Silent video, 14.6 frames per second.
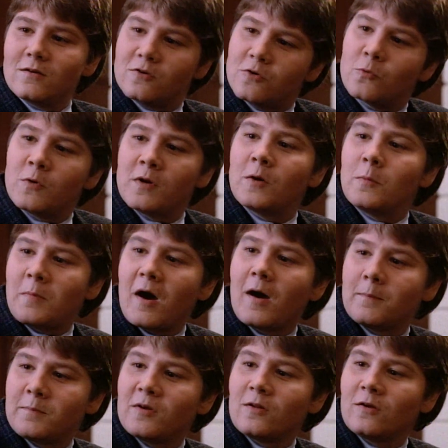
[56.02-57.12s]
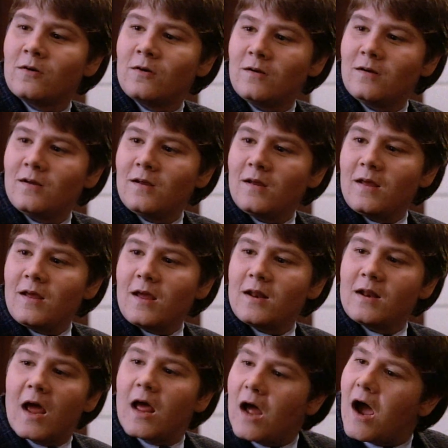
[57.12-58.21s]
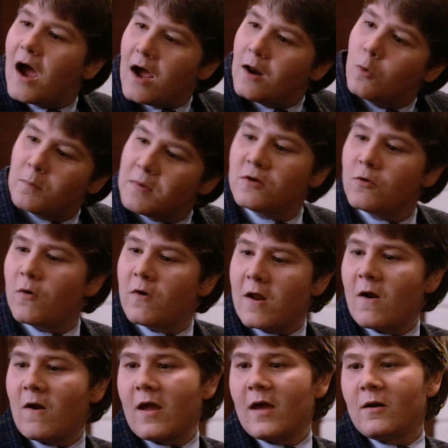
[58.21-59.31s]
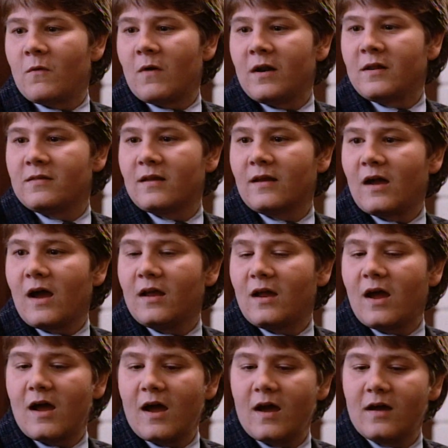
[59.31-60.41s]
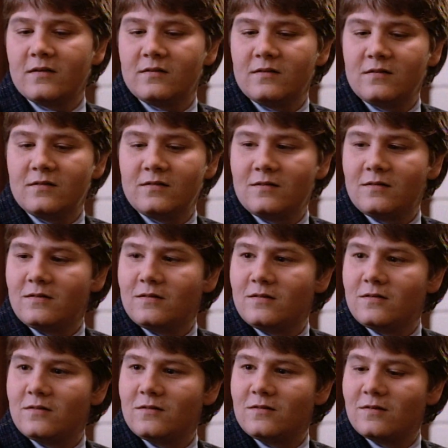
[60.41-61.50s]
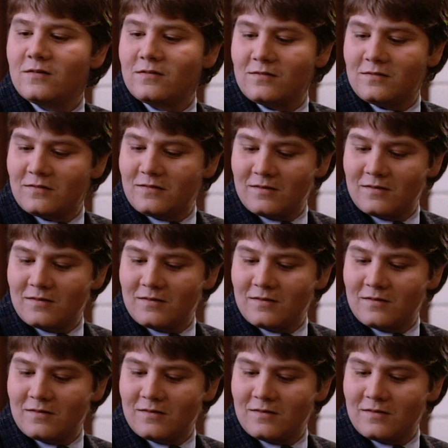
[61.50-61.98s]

You're real popular. And I don't mean you're an airhead or anything. I, I just...